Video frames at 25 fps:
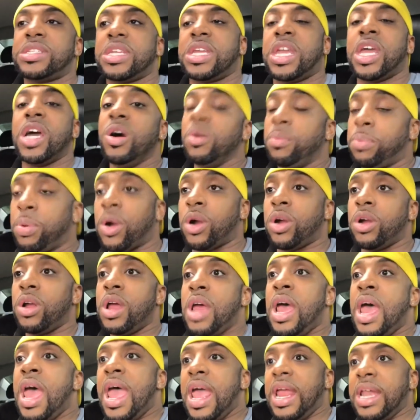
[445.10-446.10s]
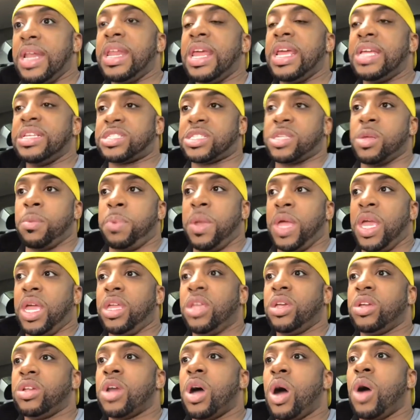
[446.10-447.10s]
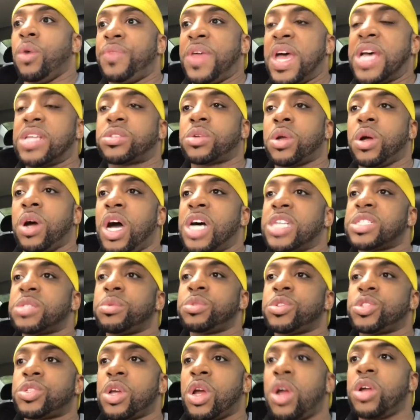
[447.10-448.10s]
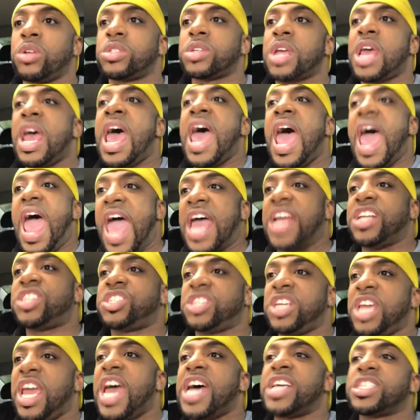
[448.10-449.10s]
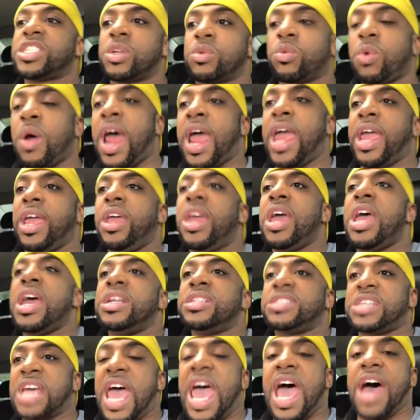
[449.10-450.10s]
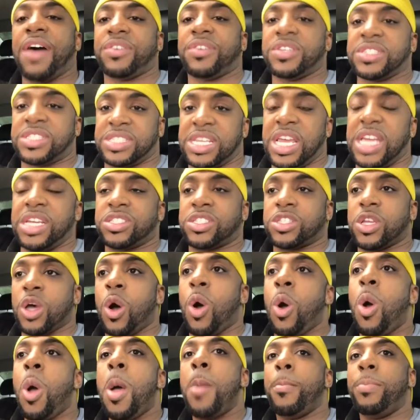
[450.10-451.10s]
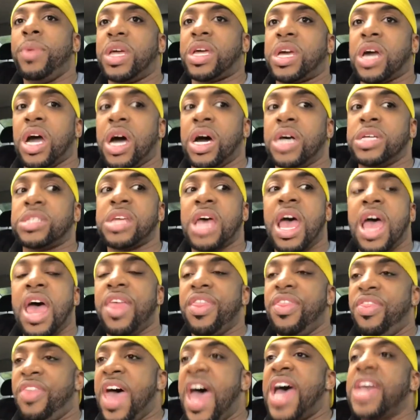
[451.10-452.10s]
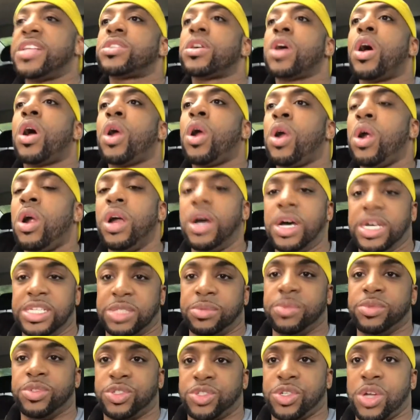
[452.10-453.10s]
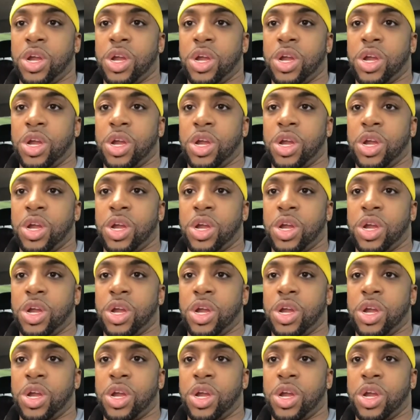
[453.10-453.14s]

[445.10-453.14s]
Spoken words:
Gibert needs to be. You know, that's her husband's church. And she has a right to have a say-so because that's her husband's